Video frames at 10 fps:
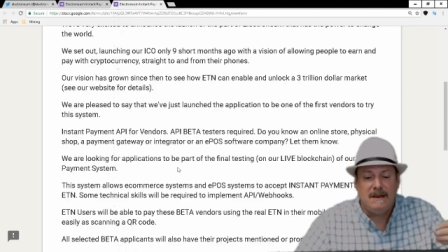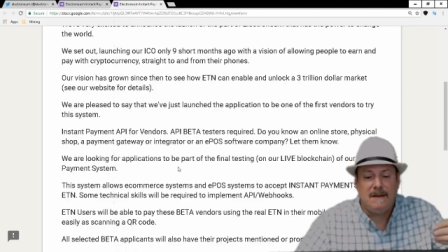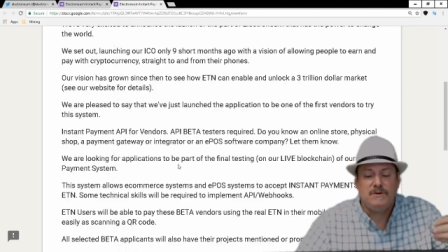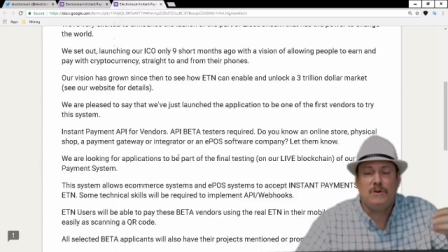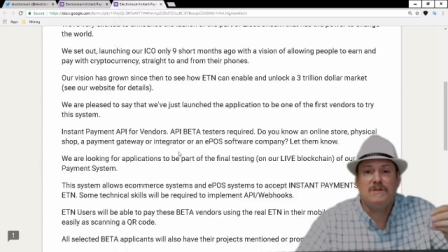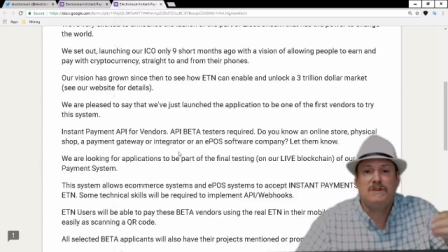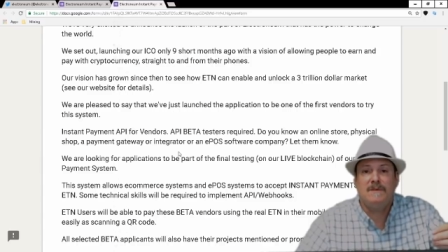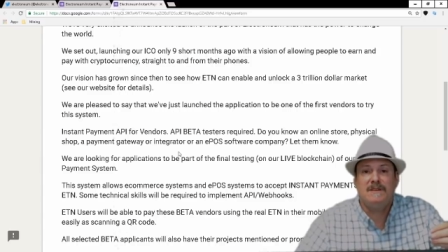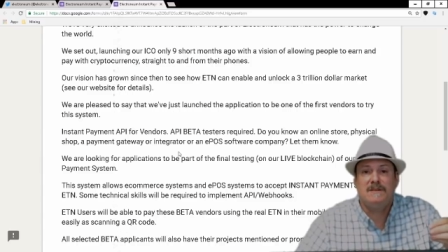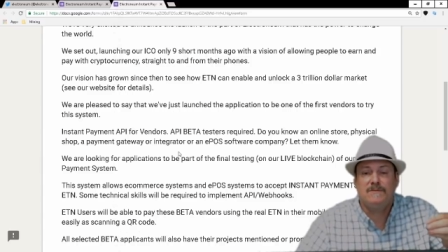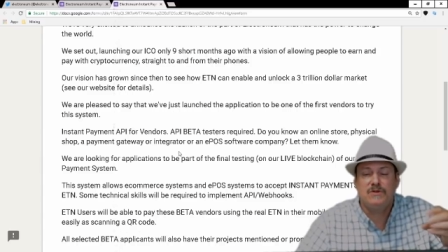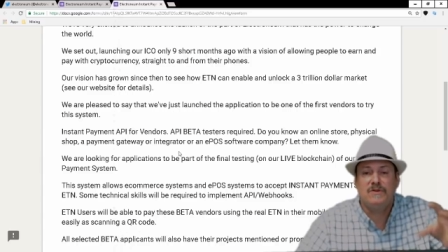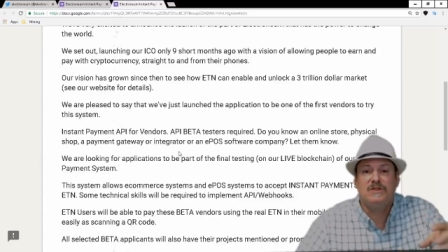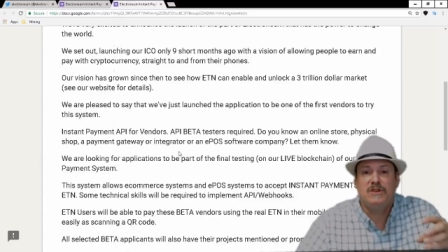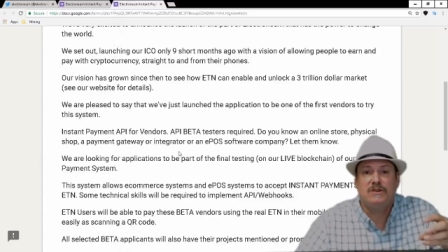And I'm sure there's going to be some
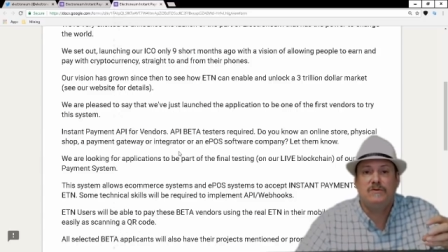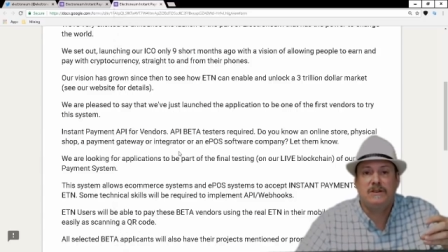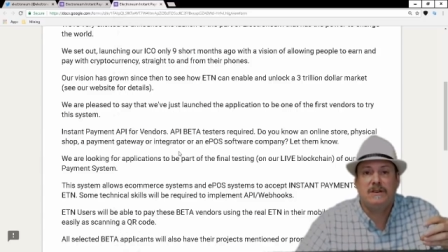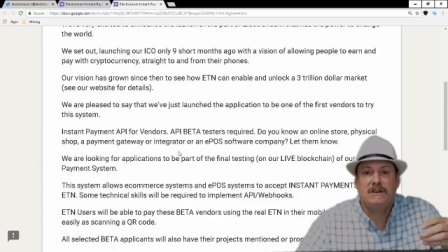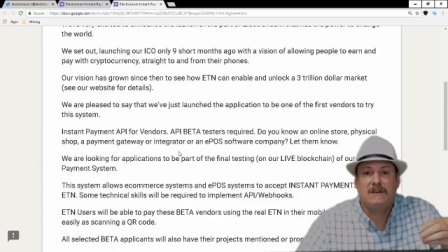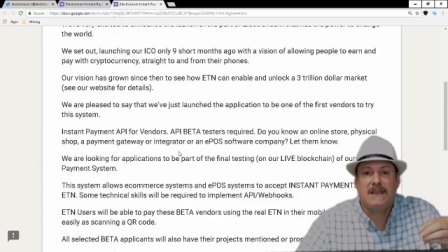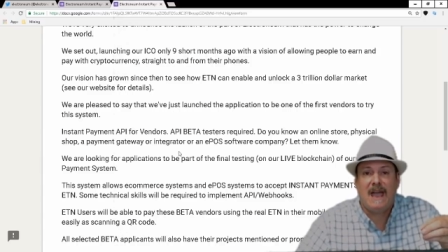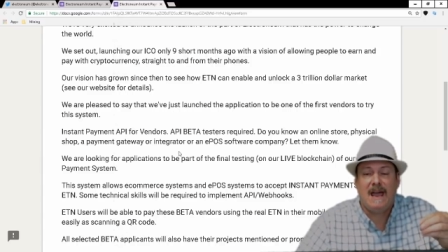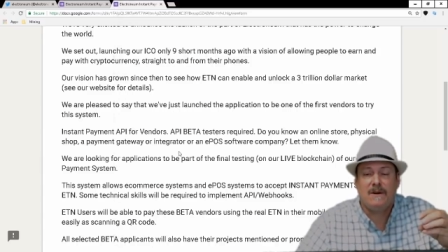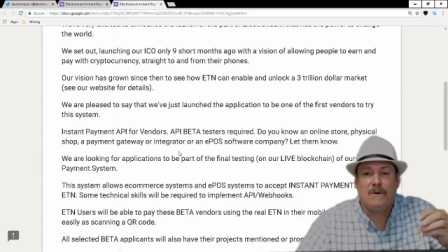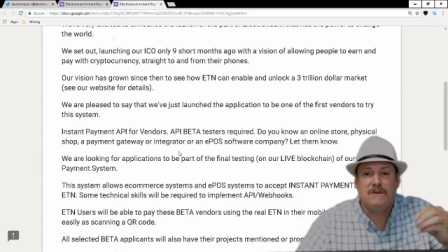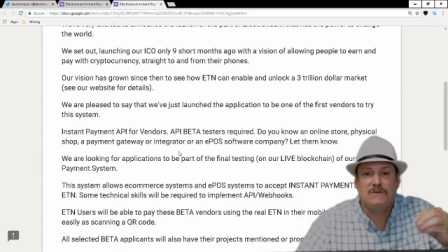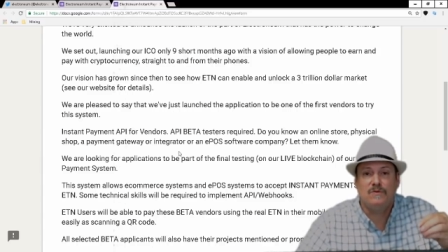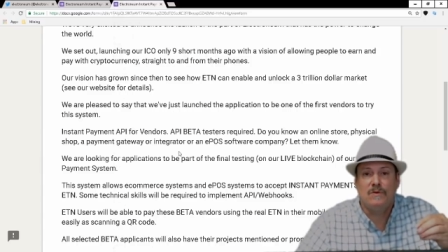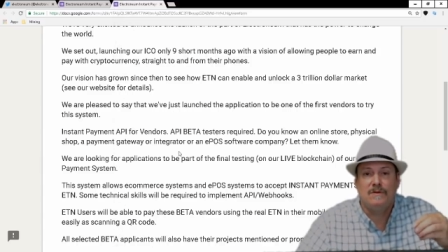stringent uh, categories
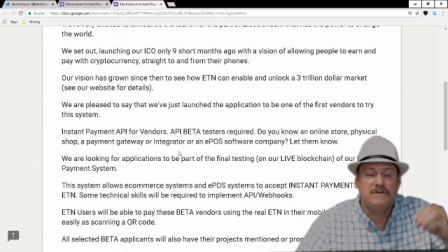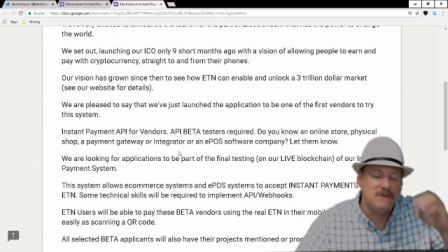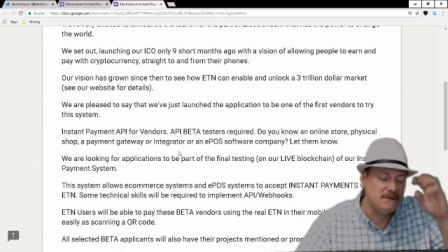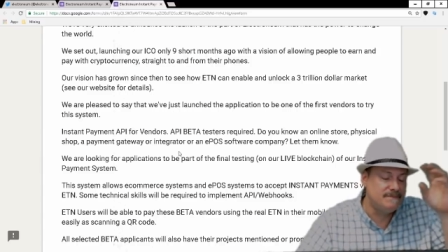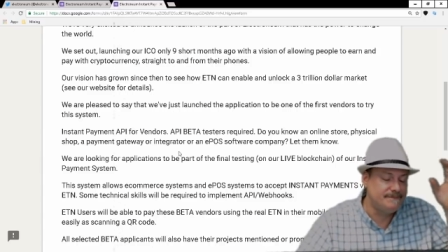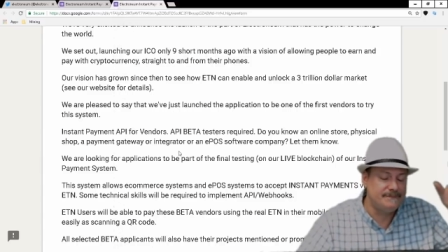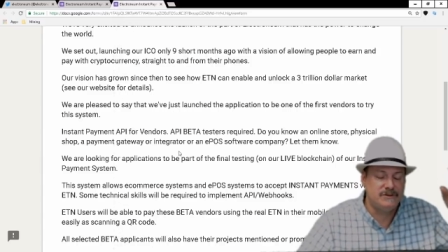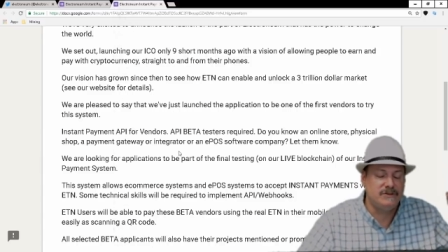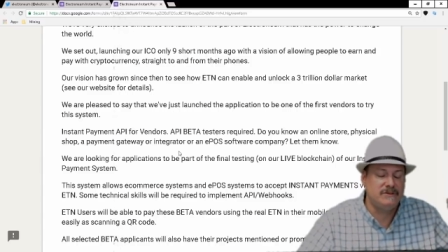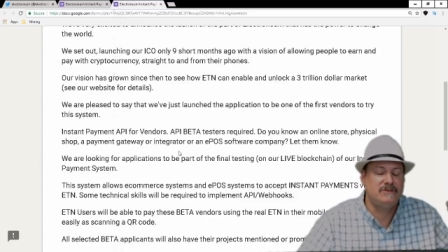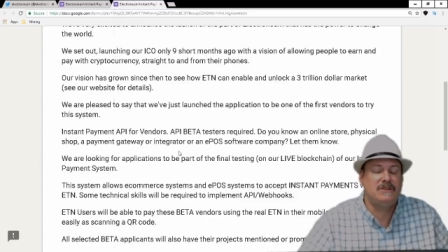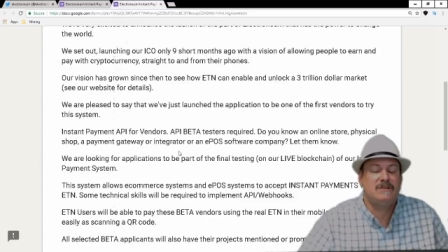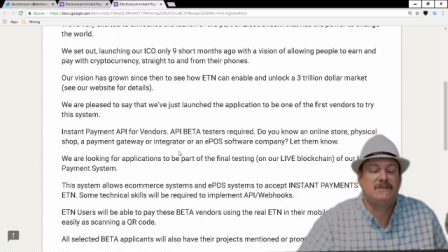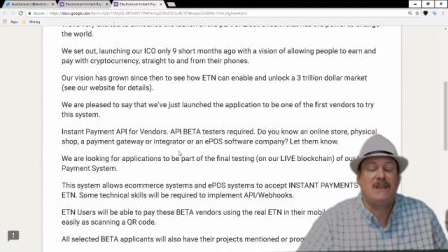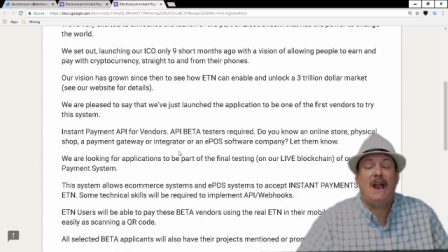and rules. You
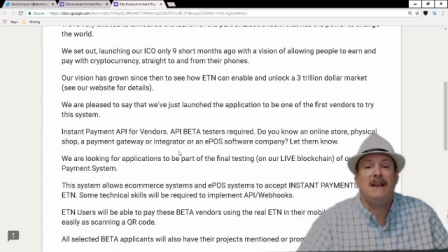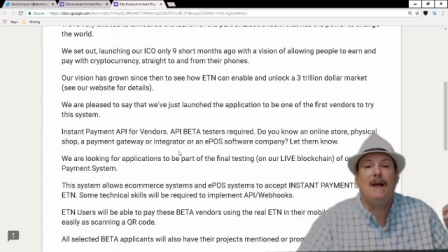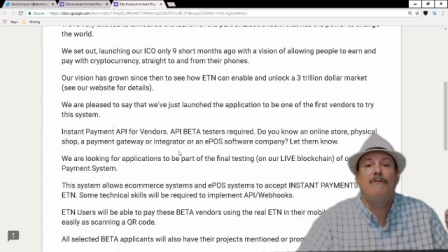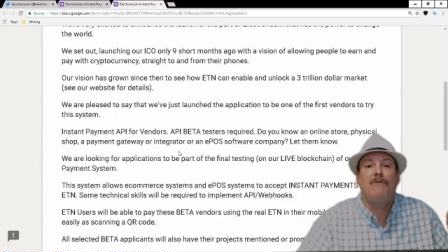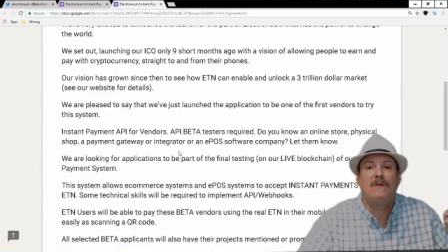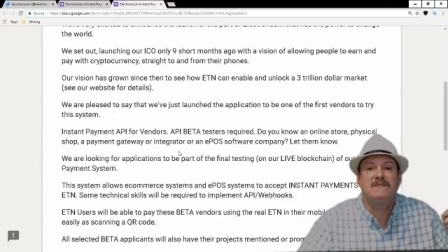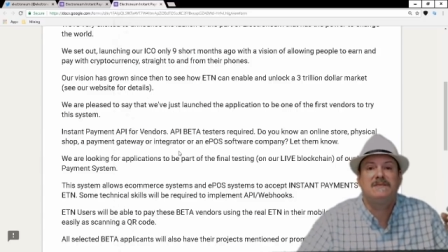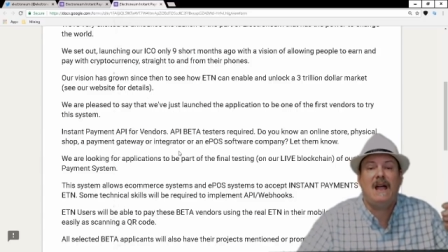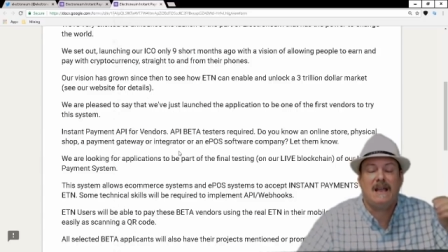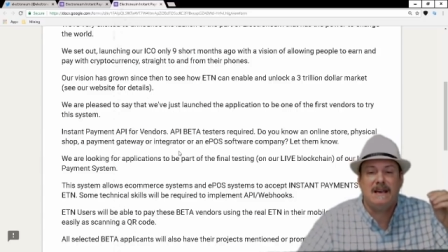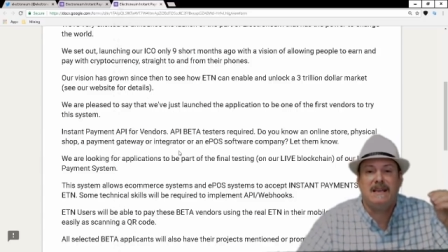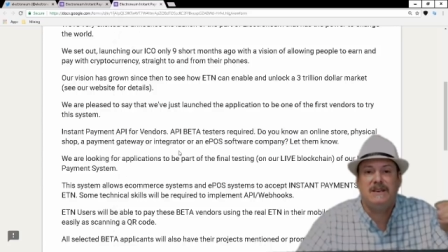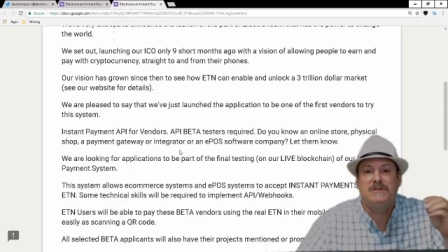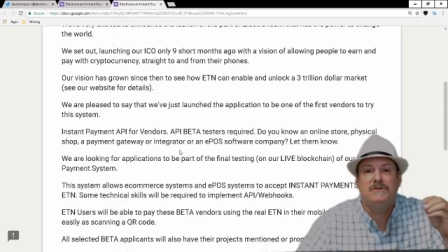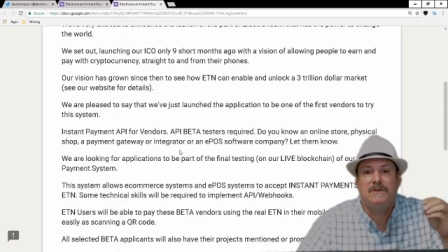just signing up for it is not going to
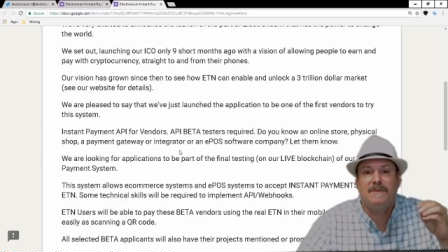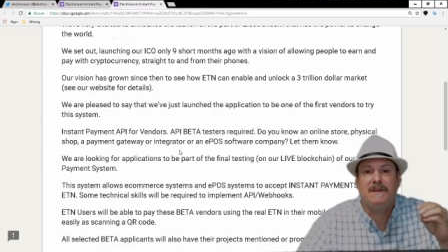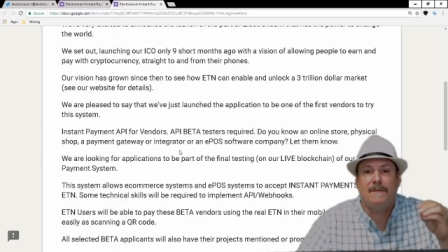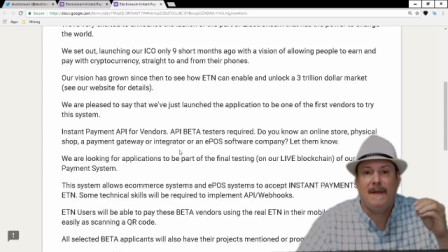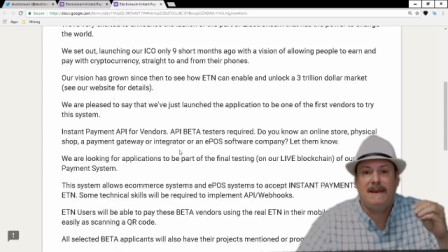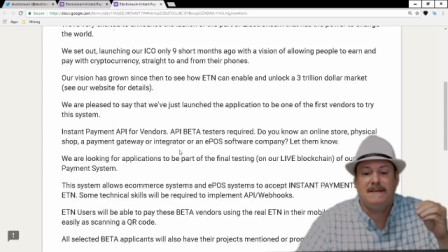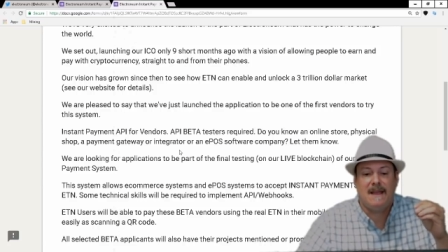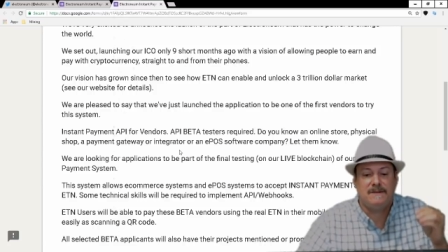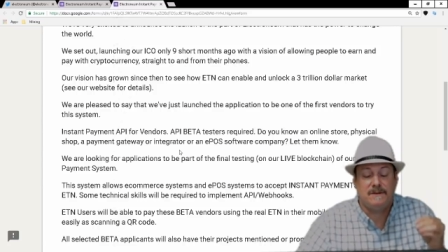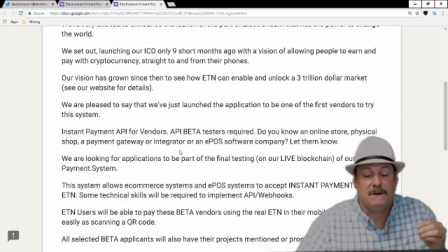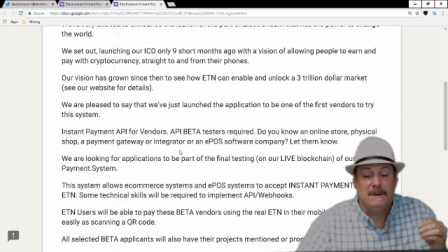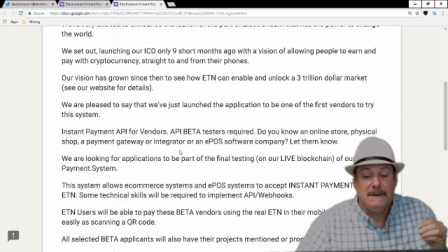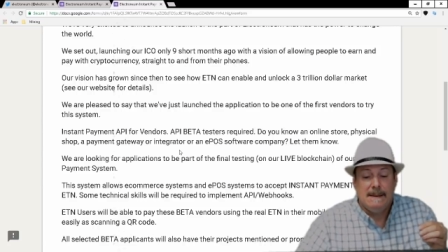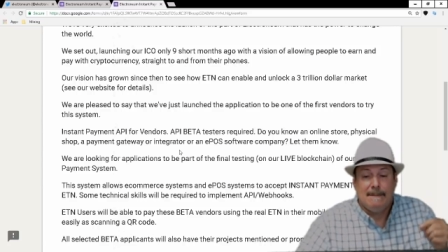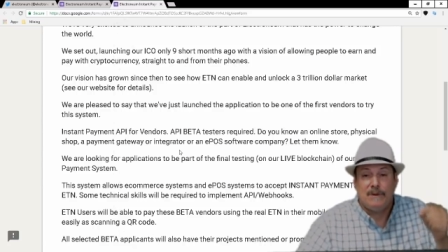get you to be a beta tester.
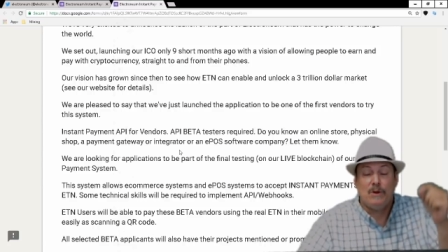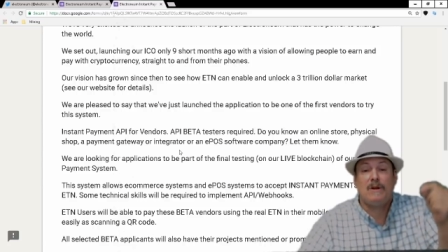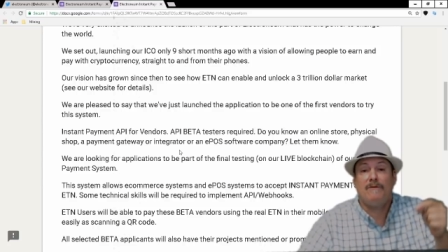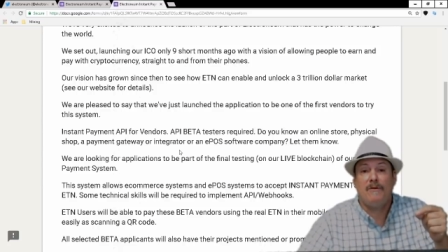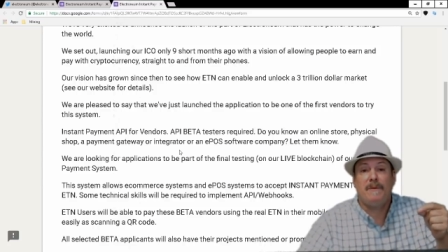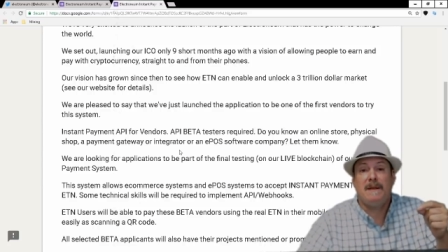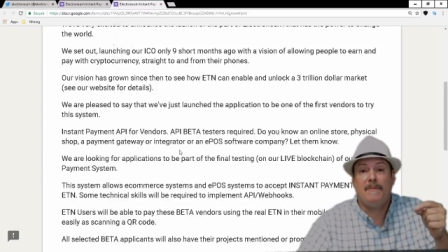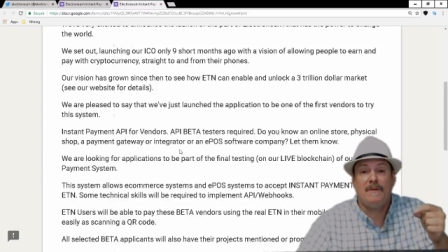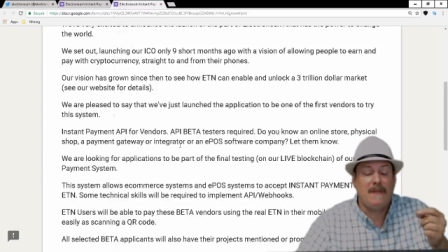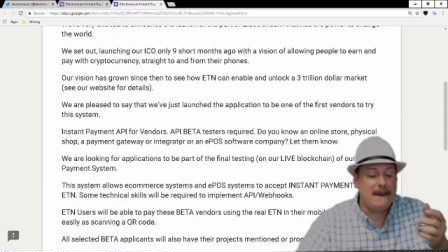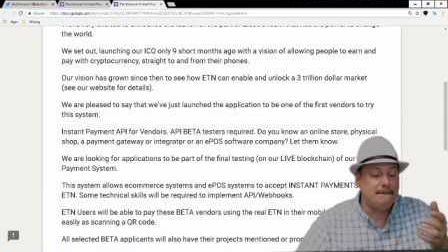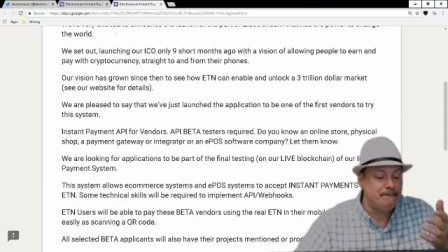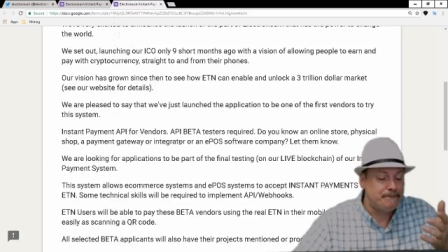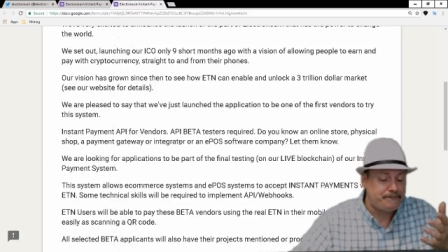They're looking for people that